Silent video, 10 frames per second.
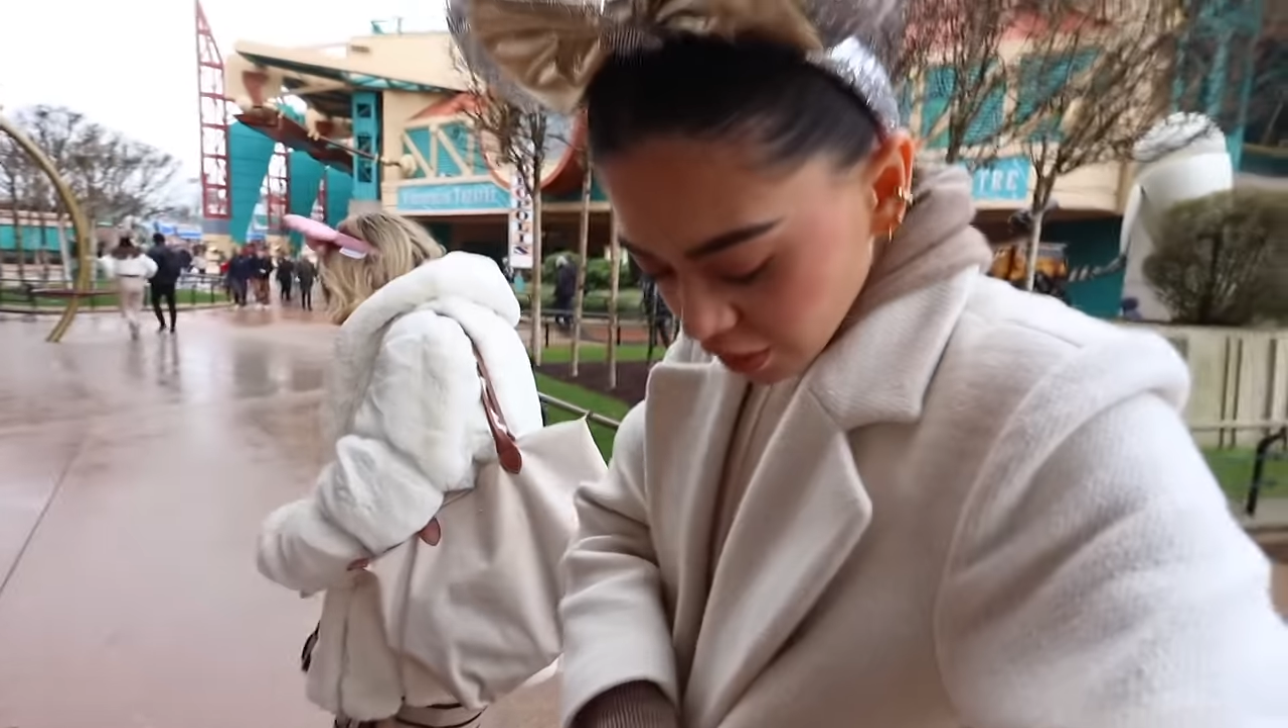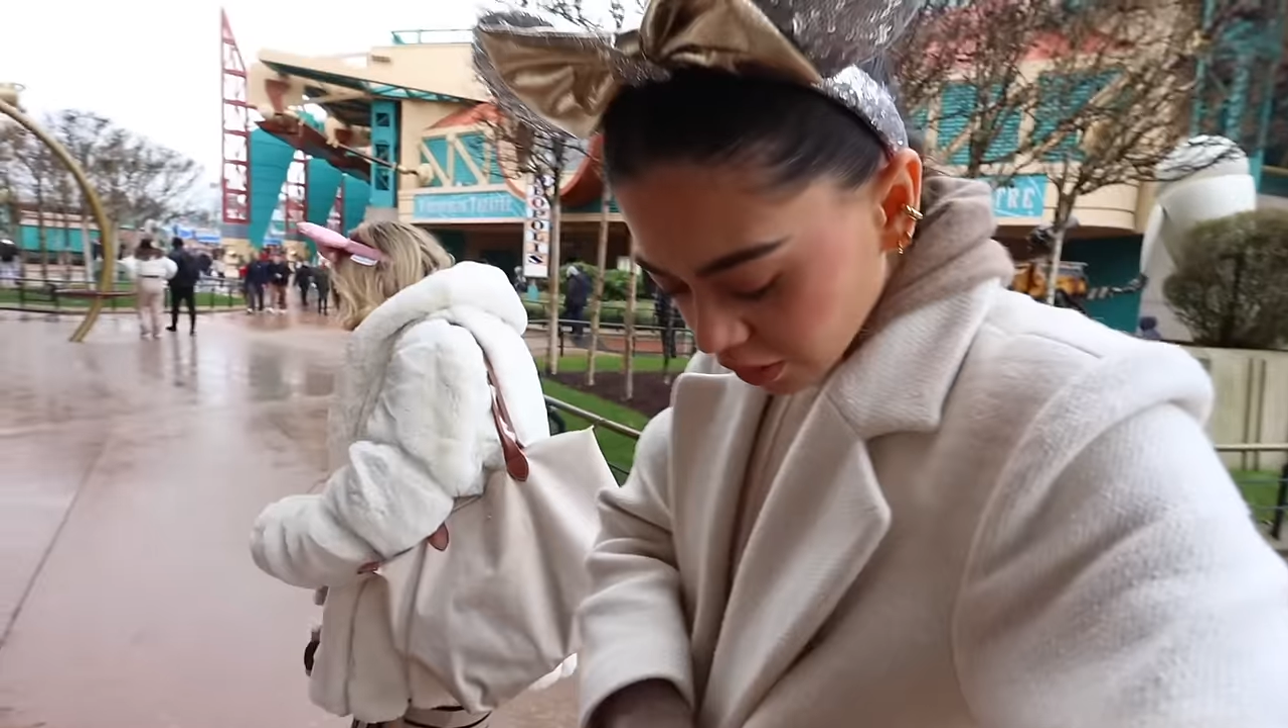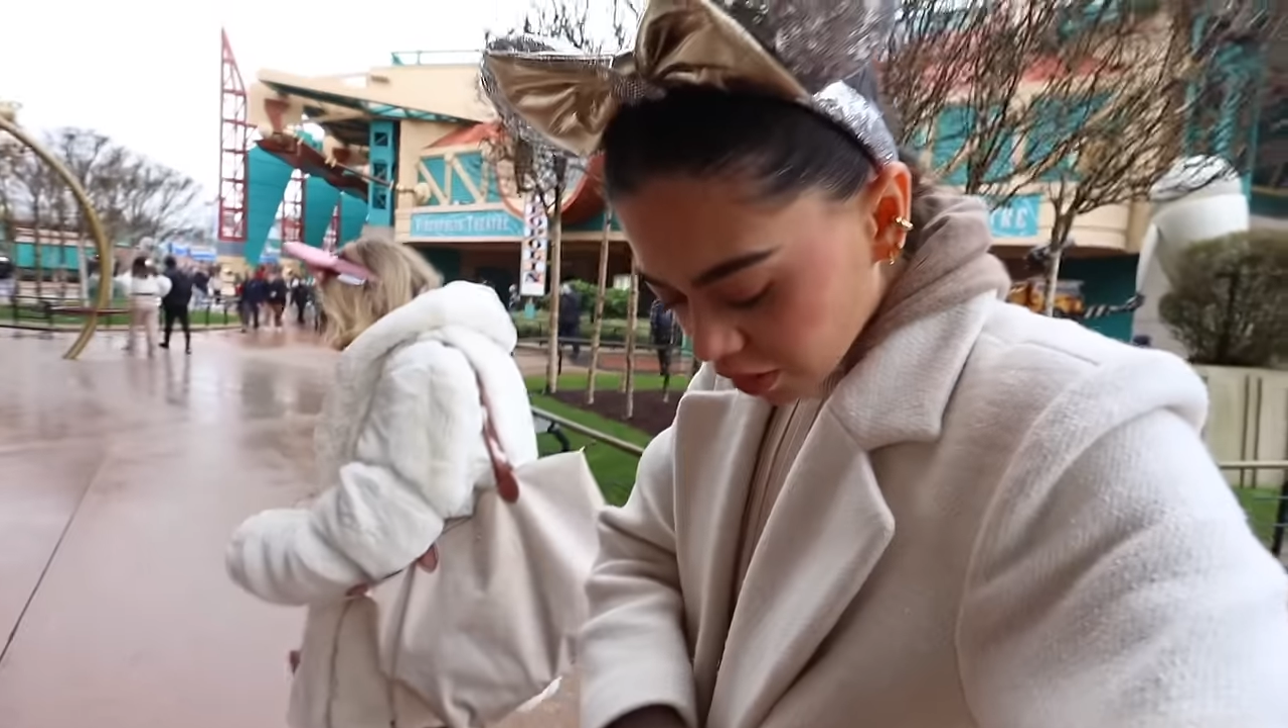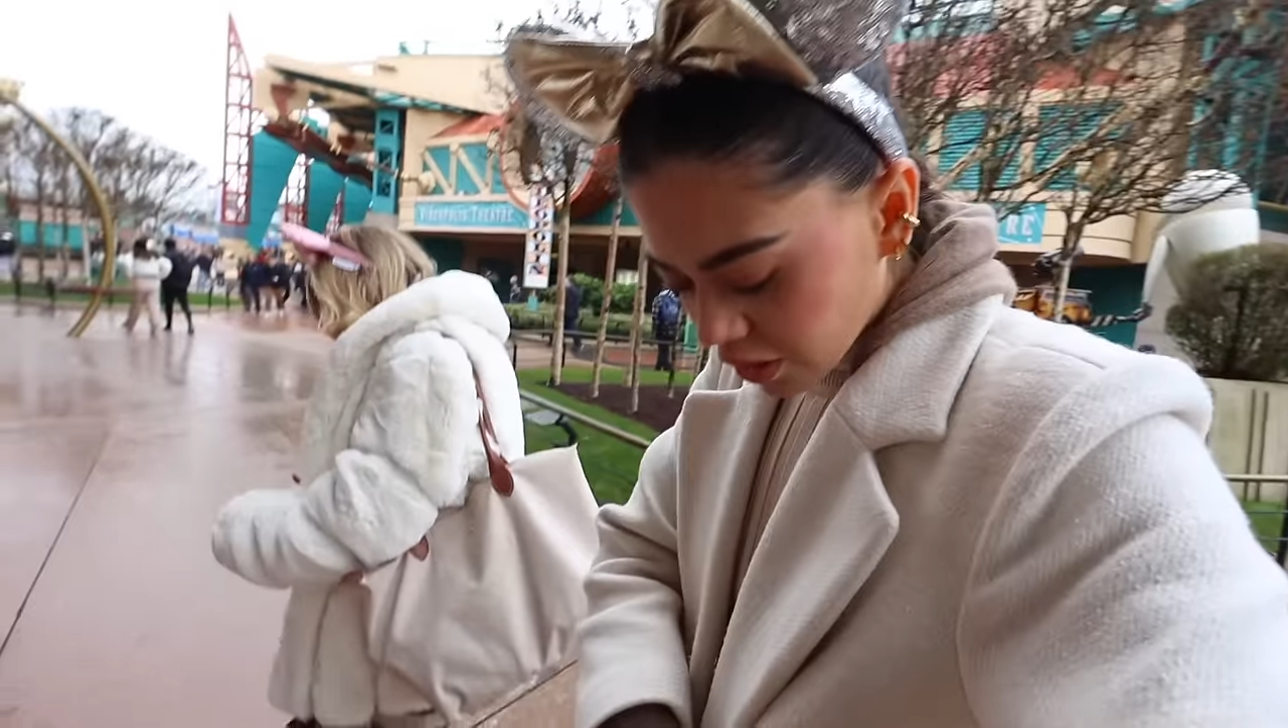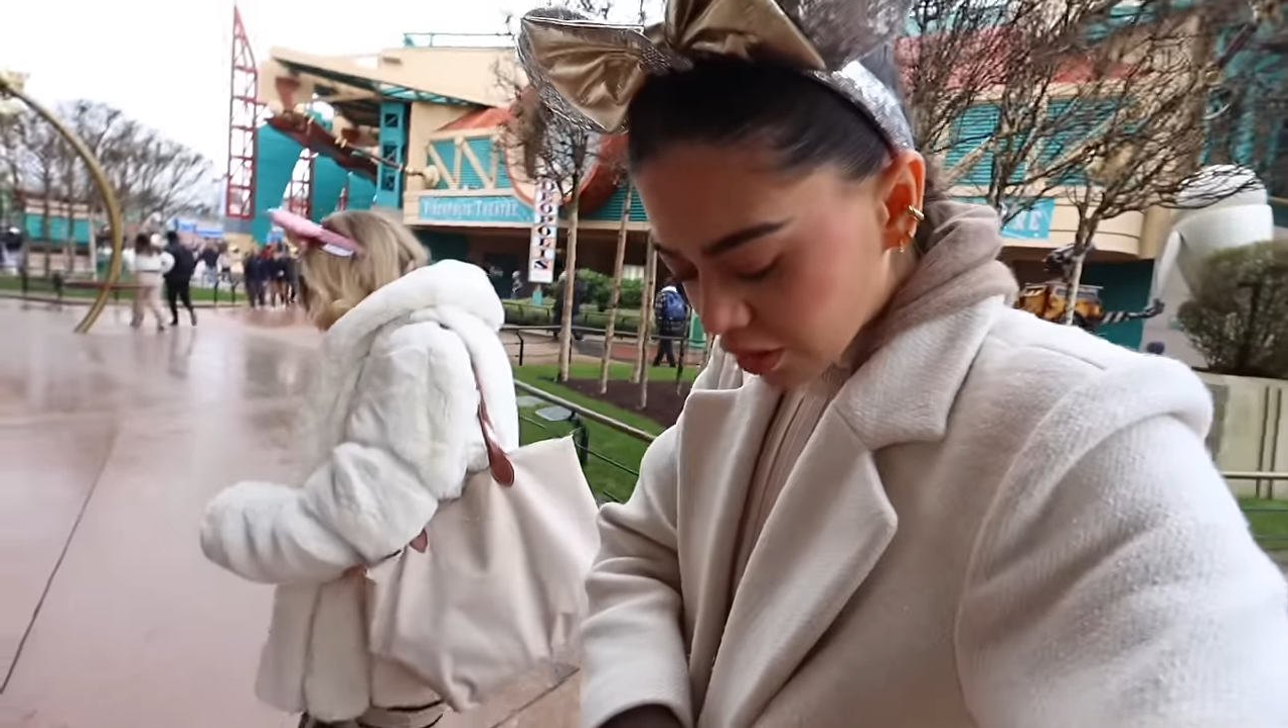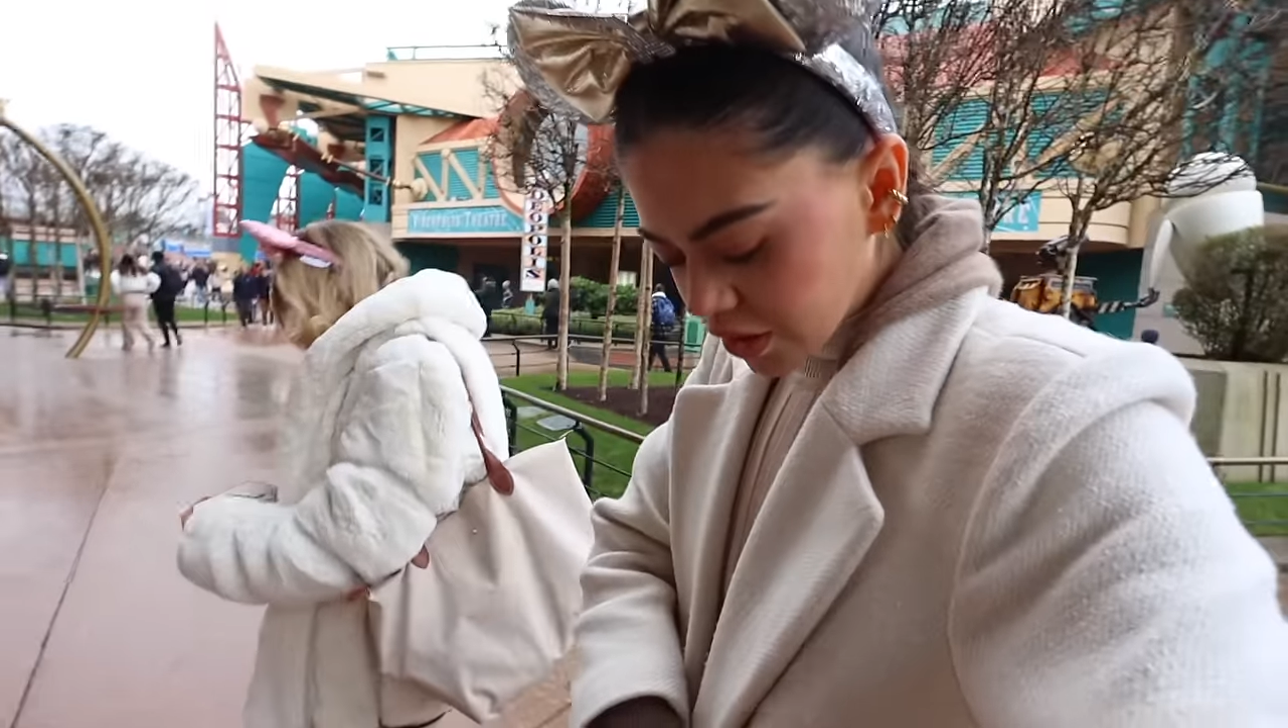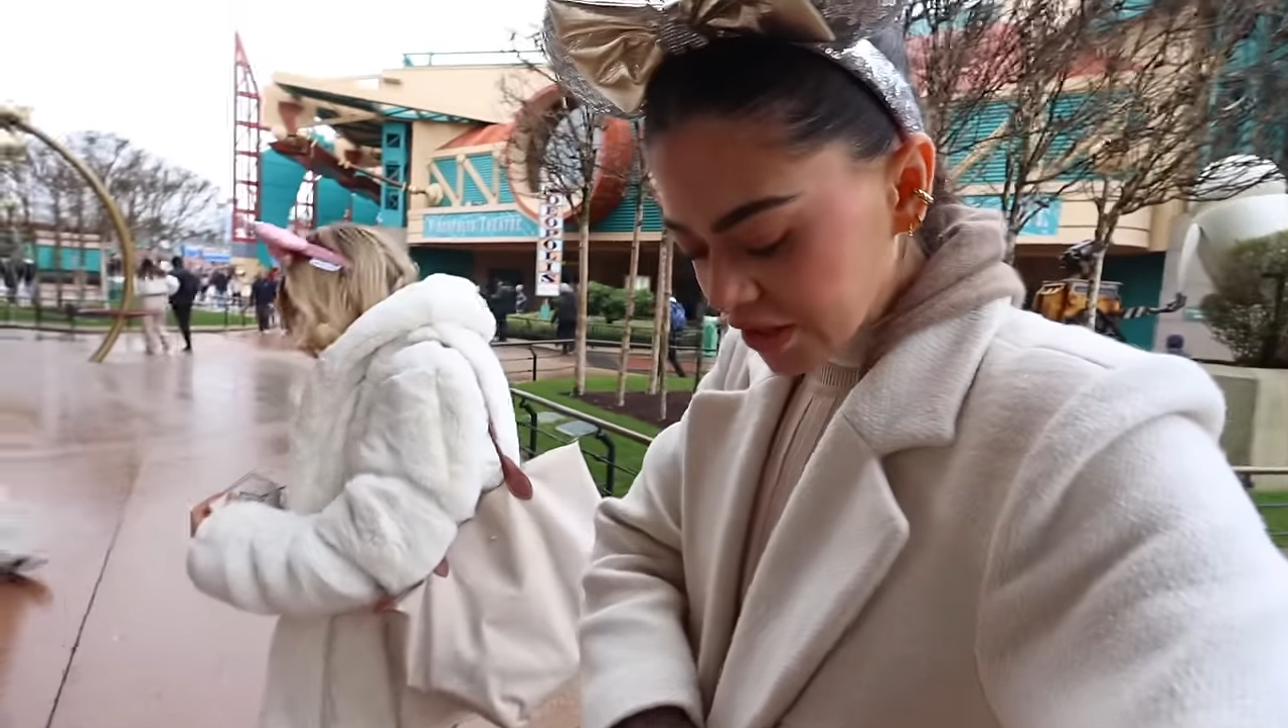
our